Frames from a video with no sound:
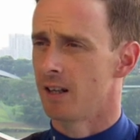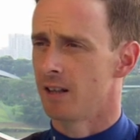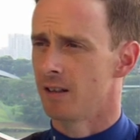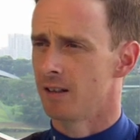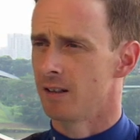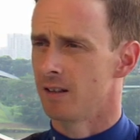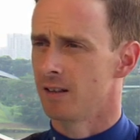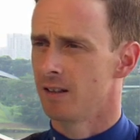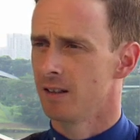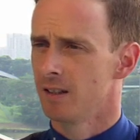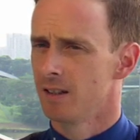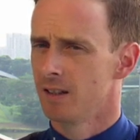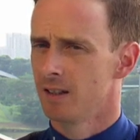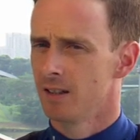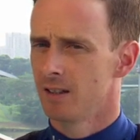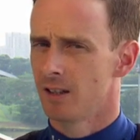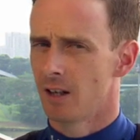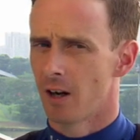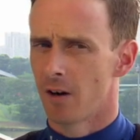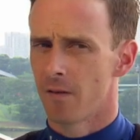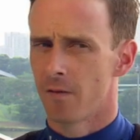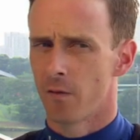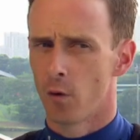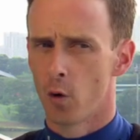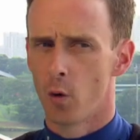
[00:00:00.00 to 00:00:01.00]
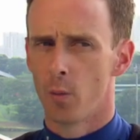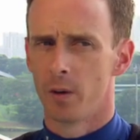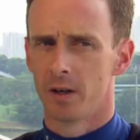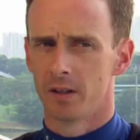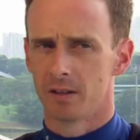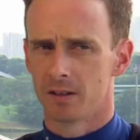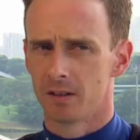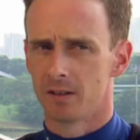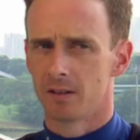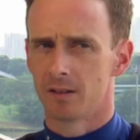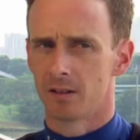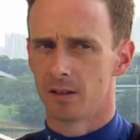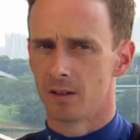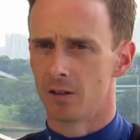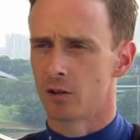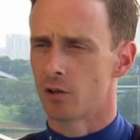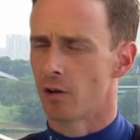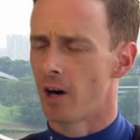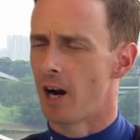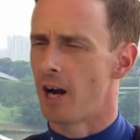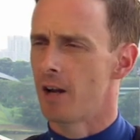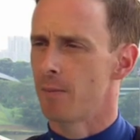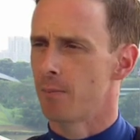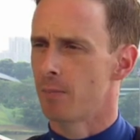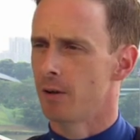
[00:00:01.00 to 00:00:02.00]
And you know, 4 winners is
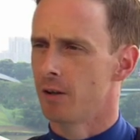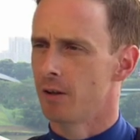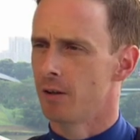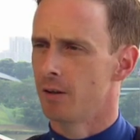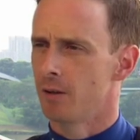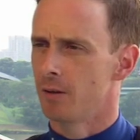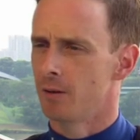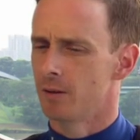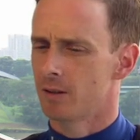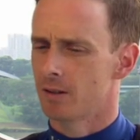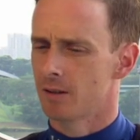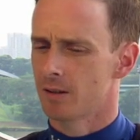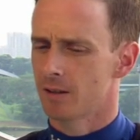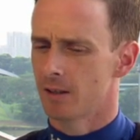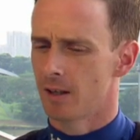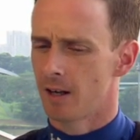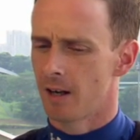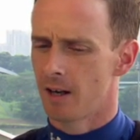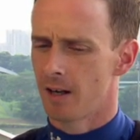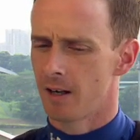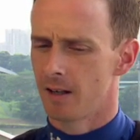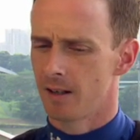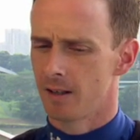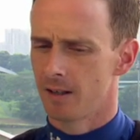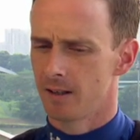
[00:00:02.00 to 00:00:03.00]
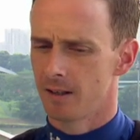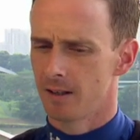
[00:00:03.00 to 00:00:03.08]
great, but it's a